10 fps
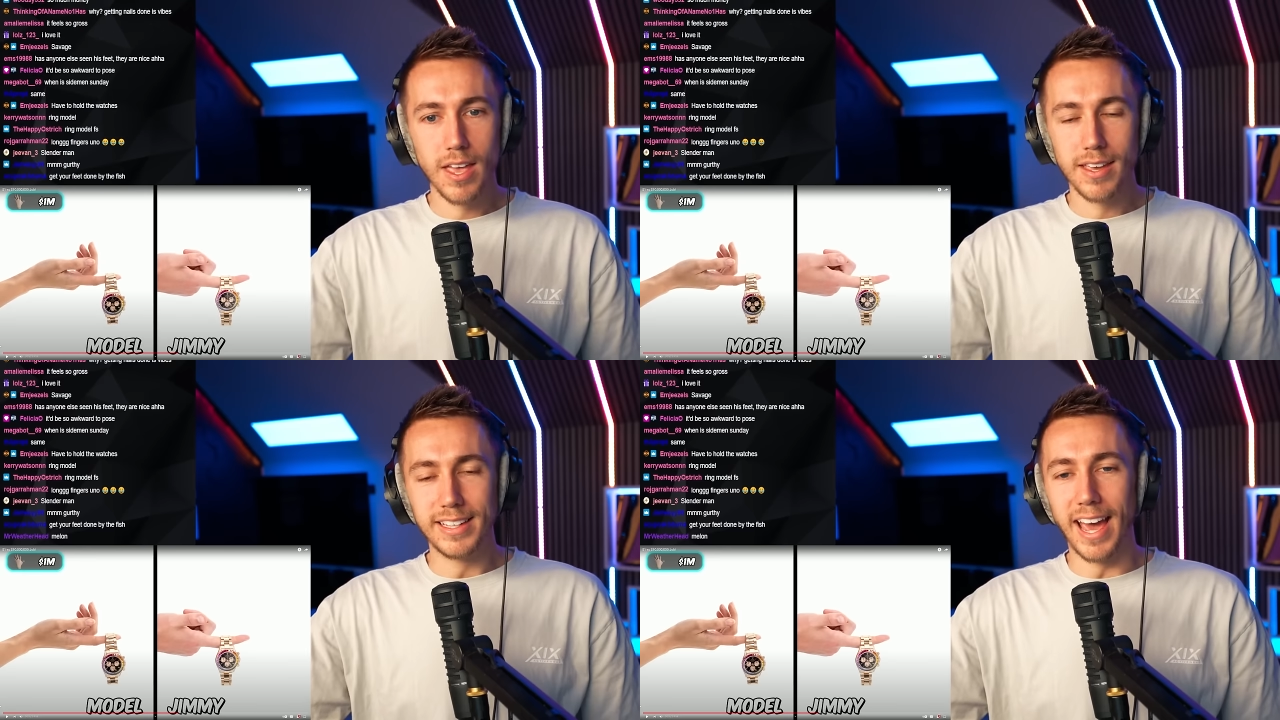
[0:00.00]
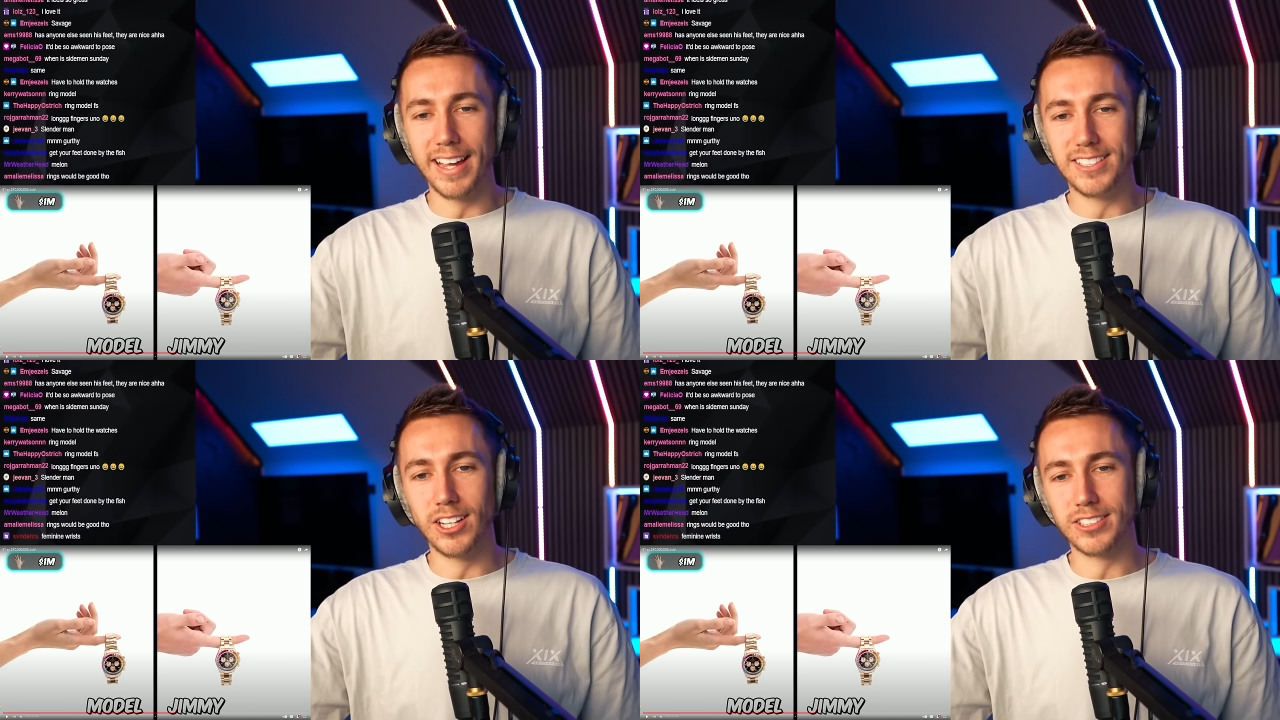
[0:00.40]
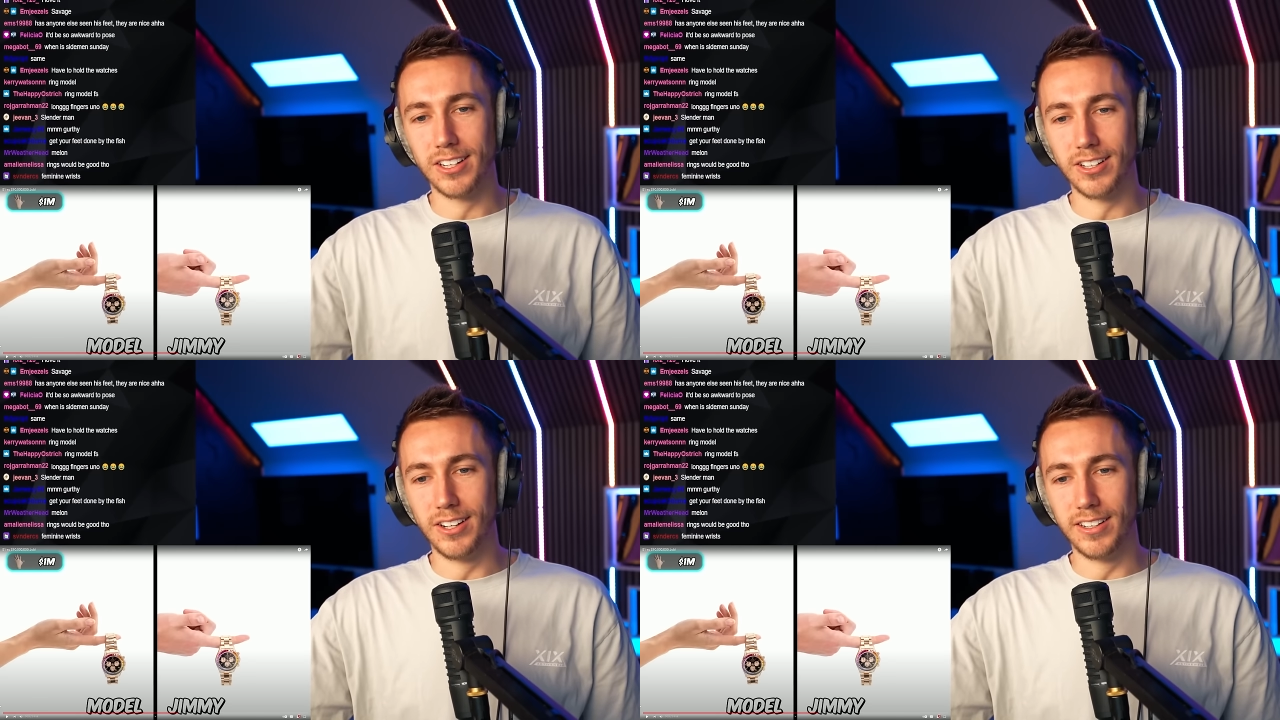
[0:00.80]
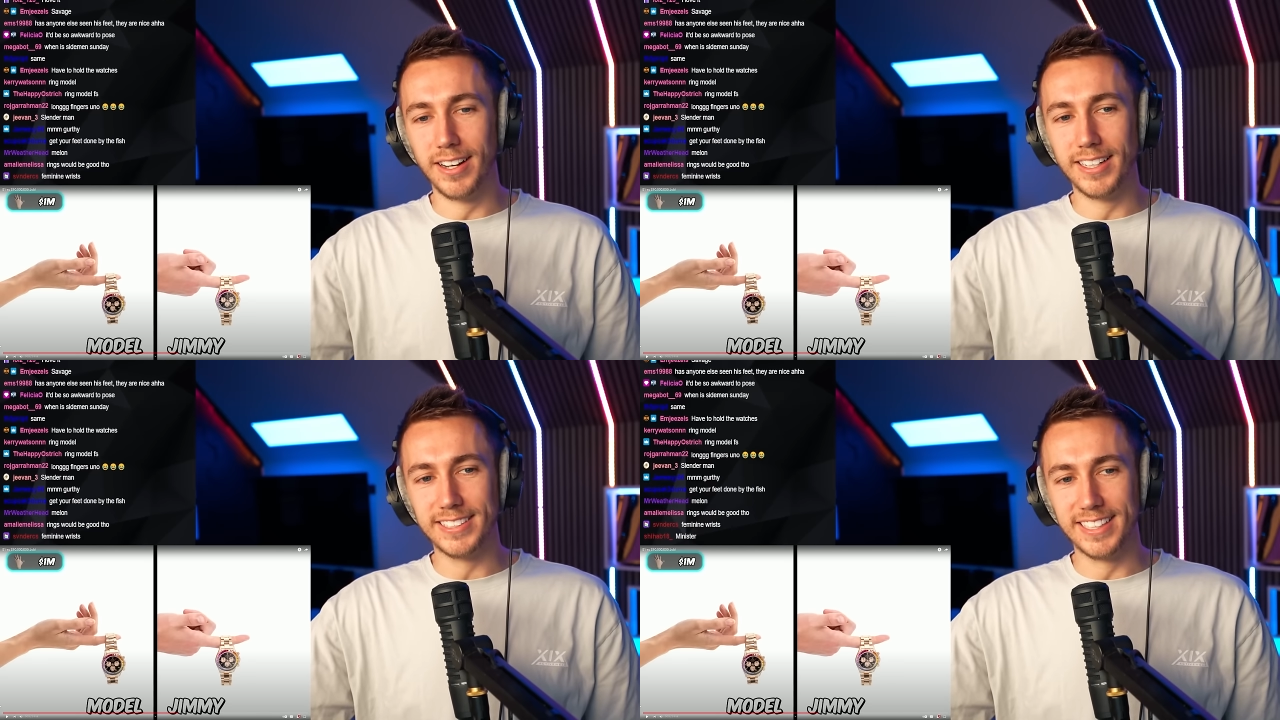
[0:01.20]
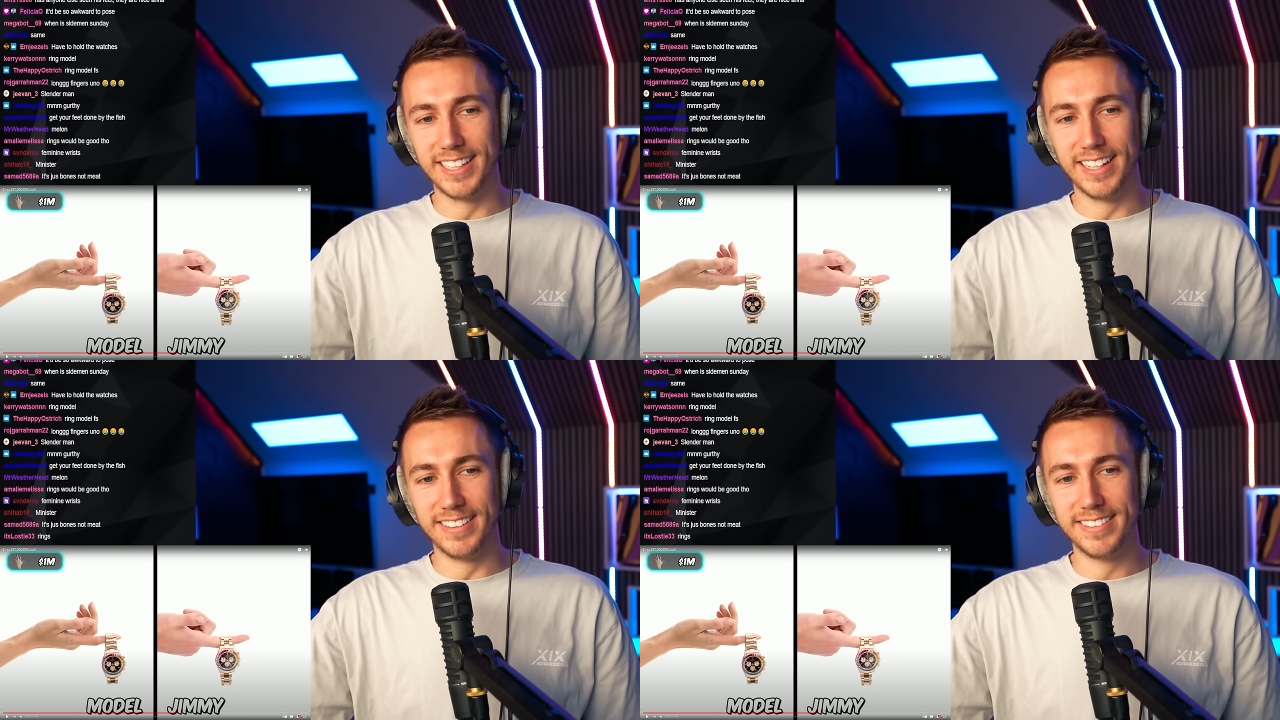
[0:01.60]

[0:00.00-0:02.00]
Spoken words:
Yeah, it does look a lot nicer, doesn't it?